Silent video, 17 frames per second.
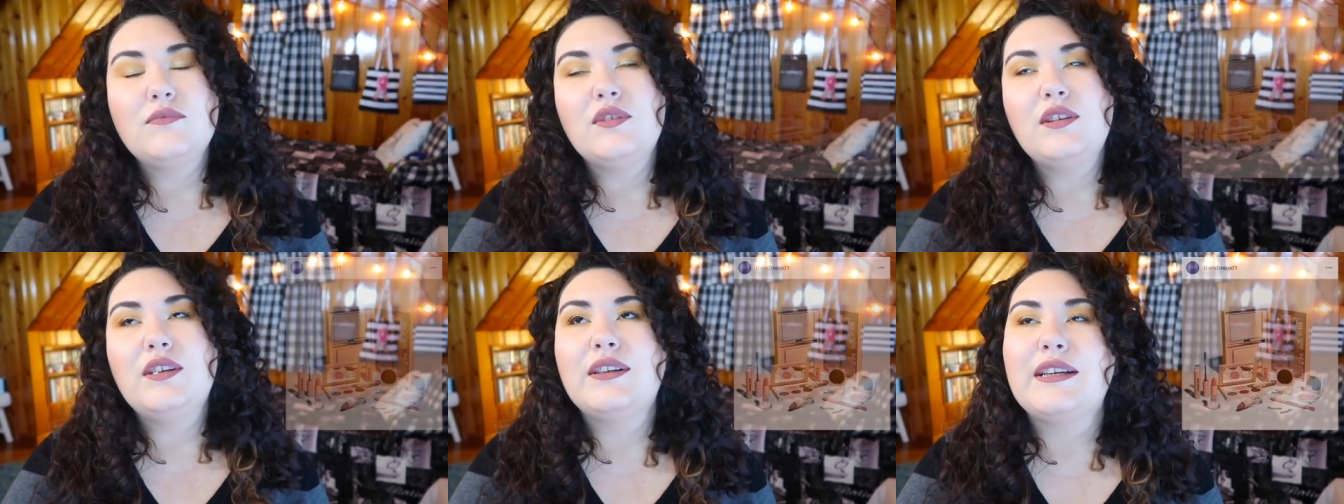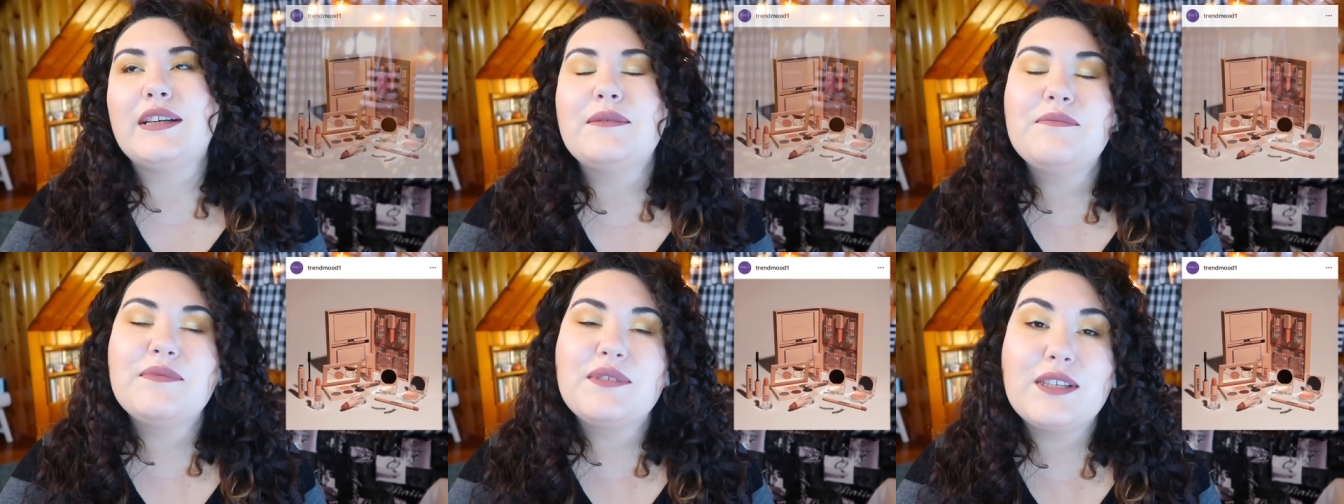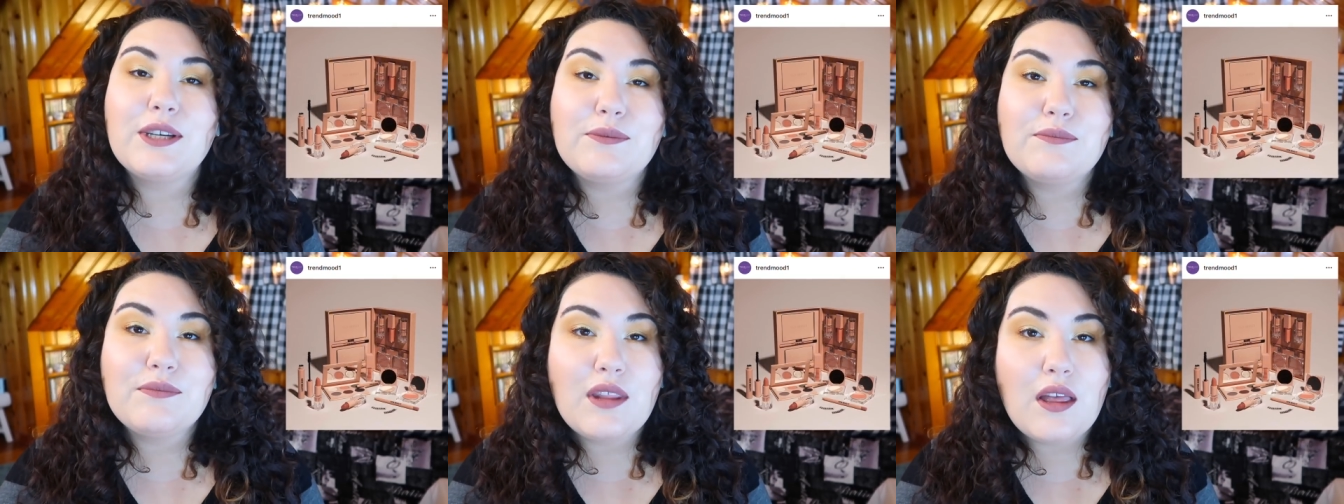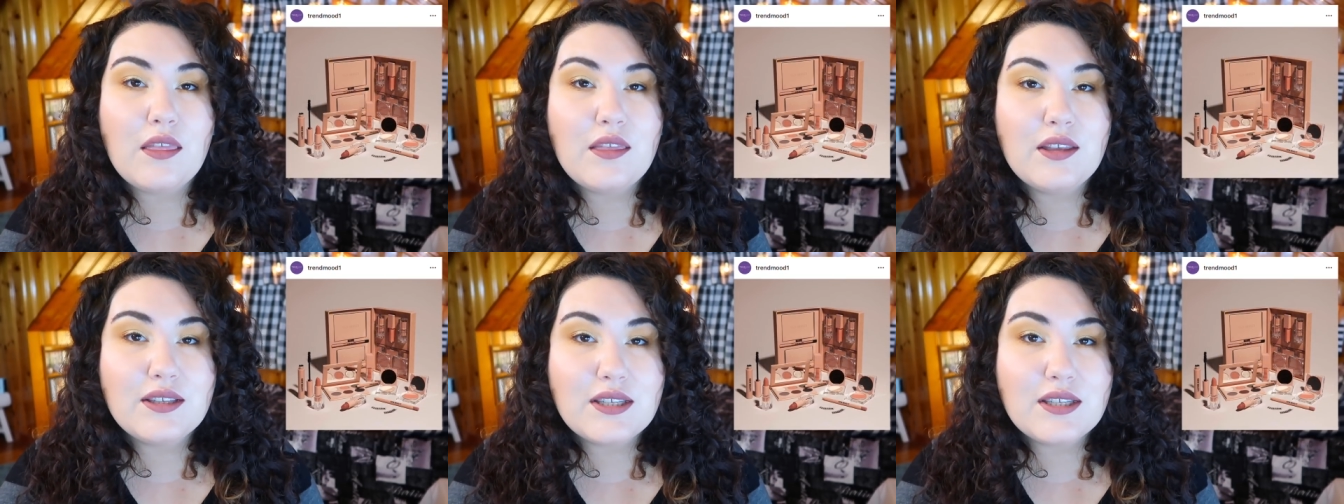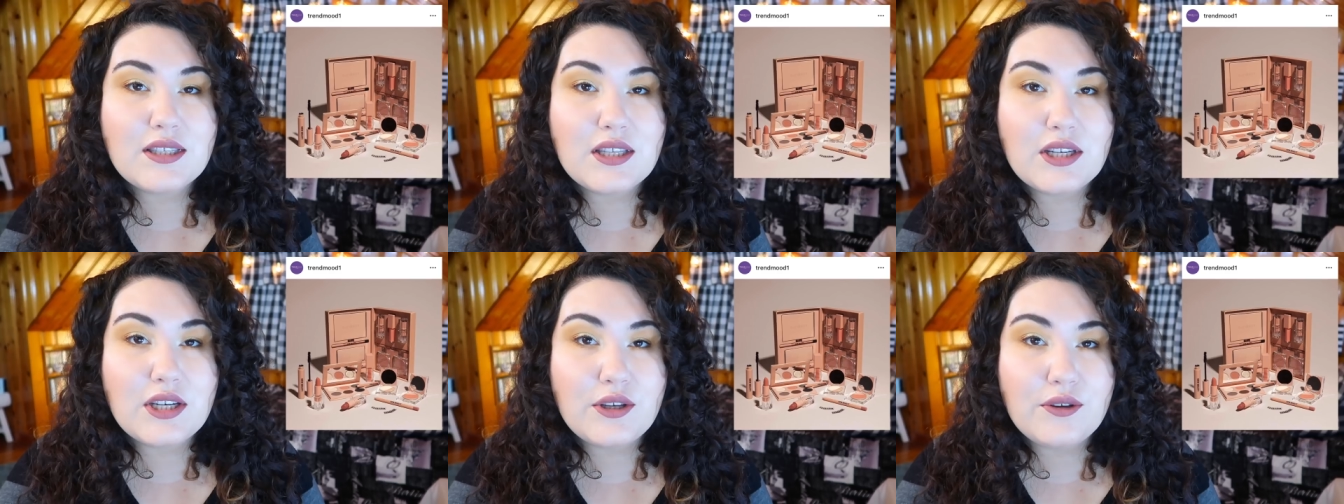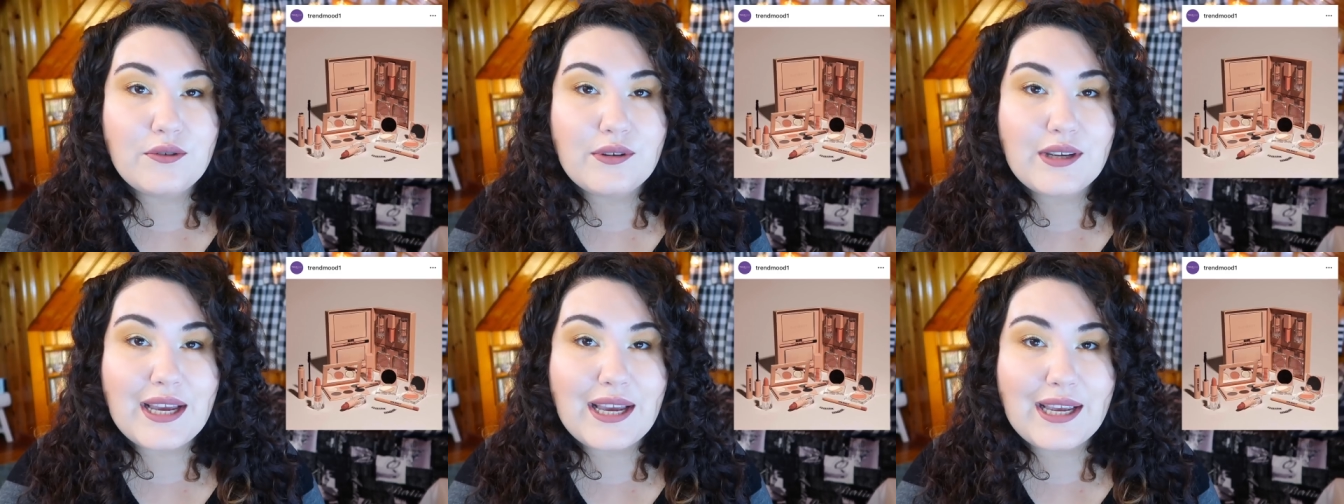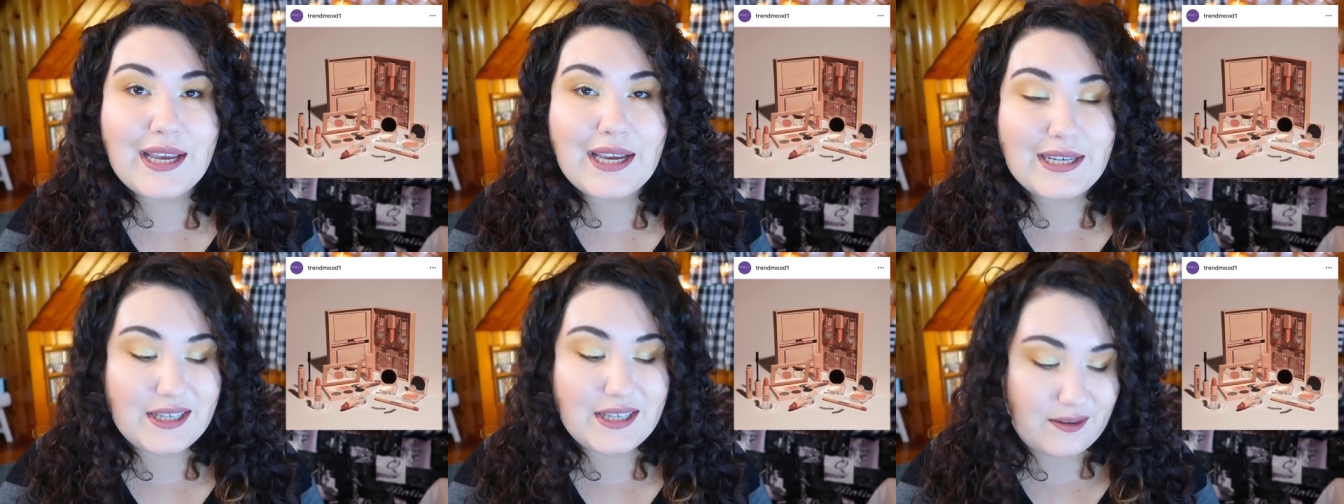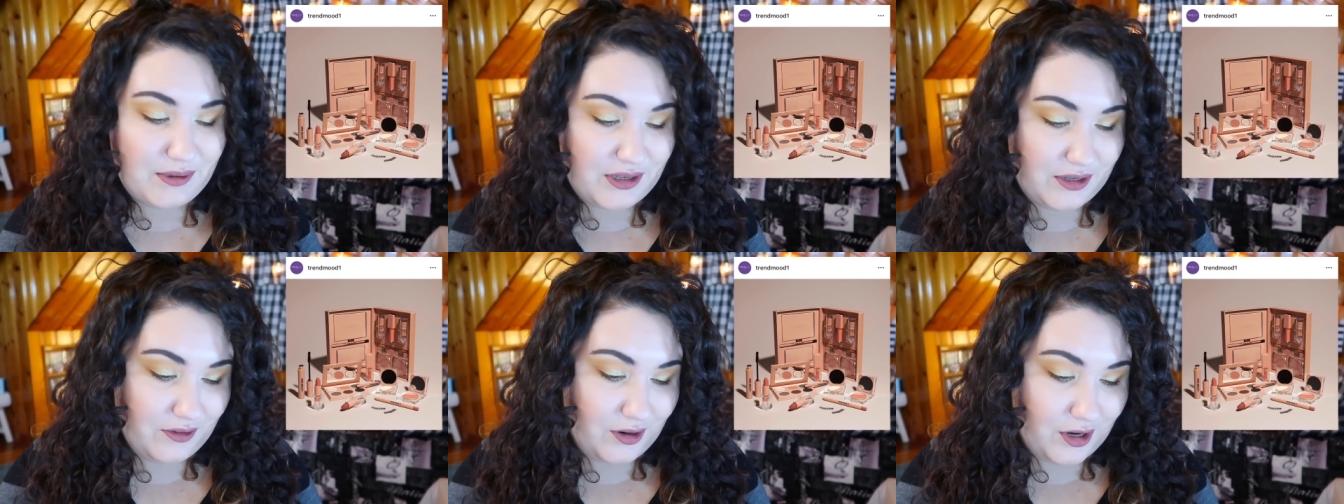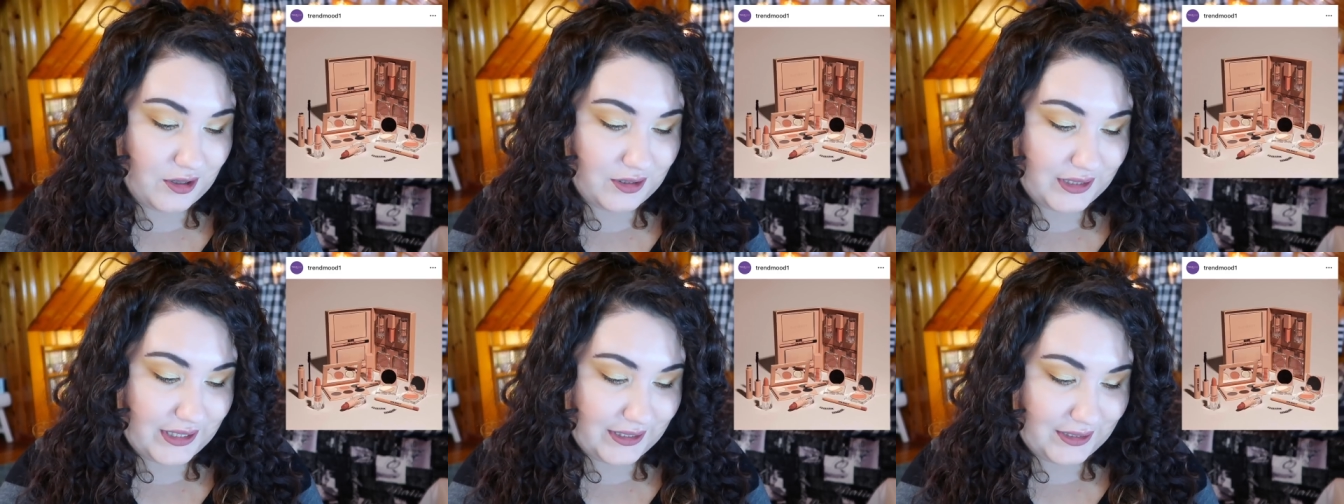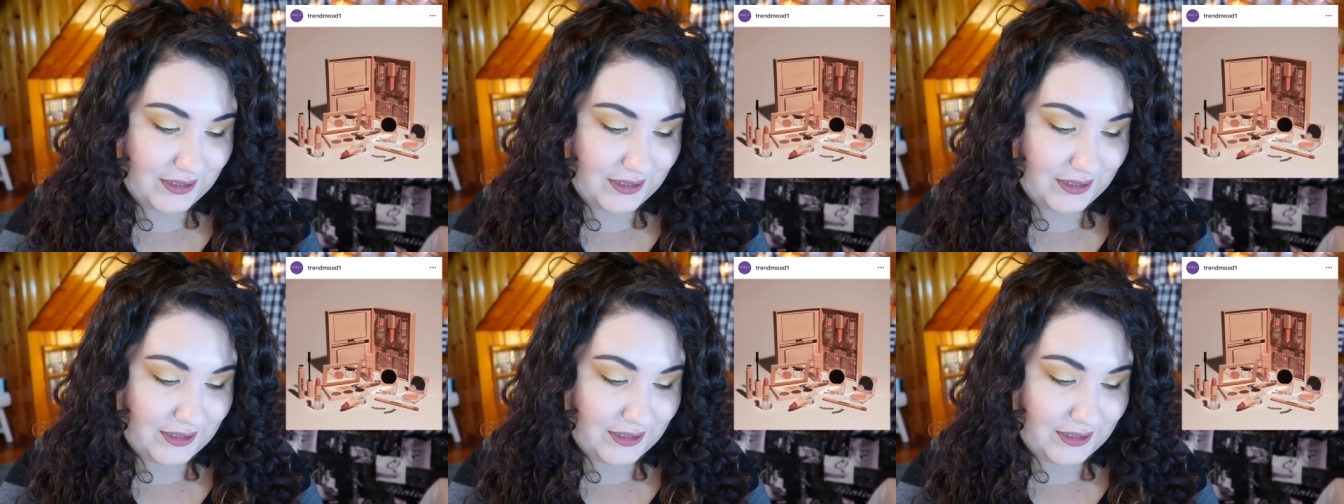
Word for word: Okay, so this is the new K K W holiday